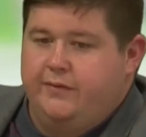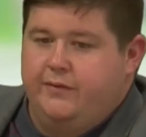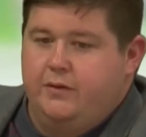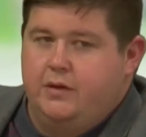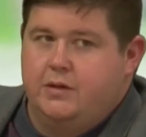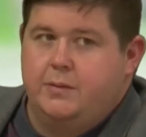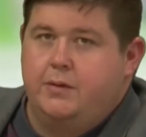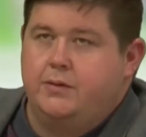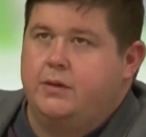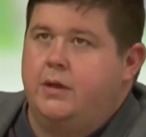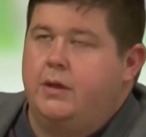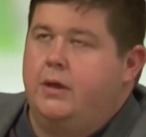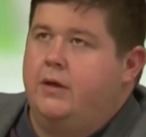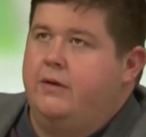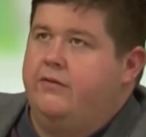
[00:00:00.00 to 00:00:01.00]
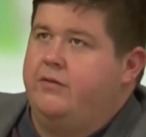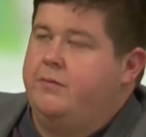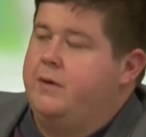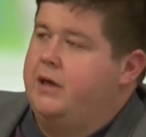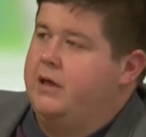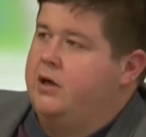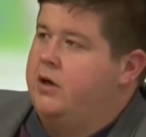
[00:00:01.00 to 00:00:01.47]
before. I suppose for
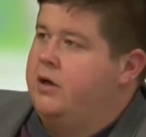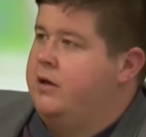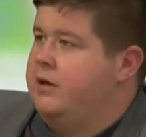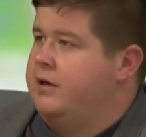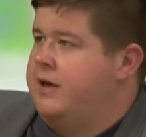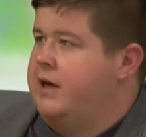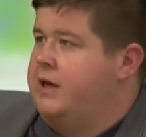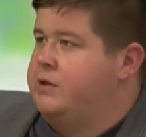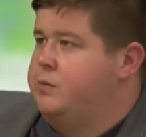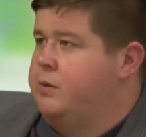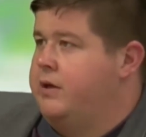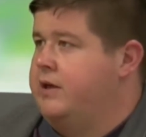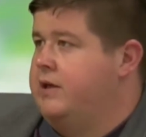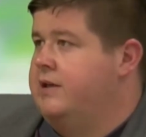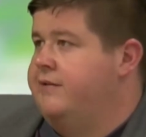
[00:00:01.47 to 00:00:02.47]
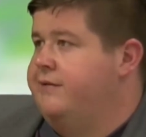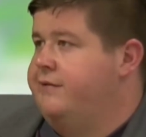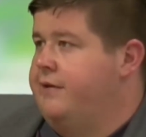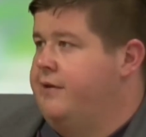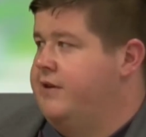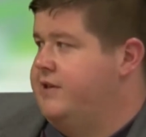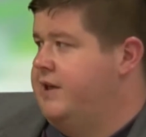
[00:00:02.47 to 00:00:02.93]
me, gone are the days where you
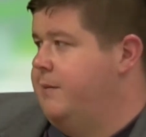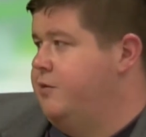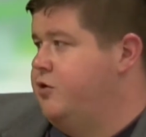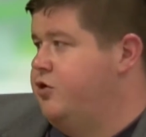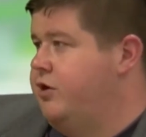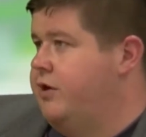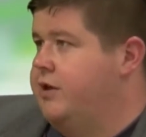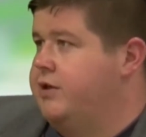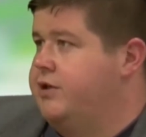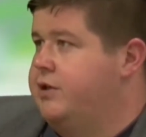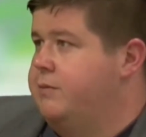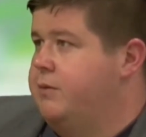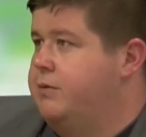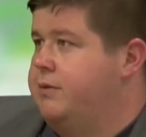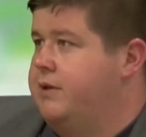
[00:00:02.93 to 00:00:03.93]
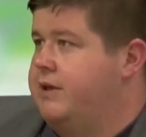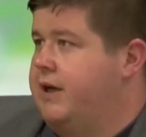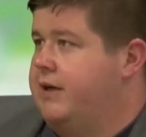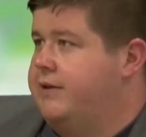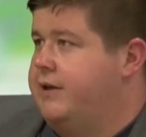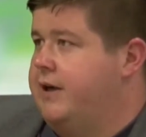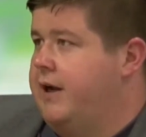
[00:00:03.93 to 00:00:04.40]
live on the same street as your mum, your
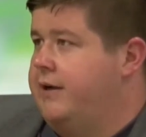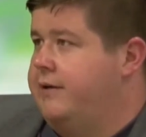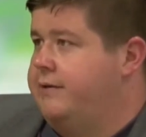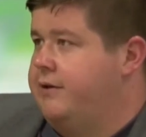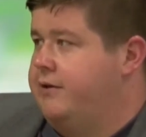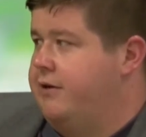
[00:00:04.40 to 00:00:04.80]
dad, your nan,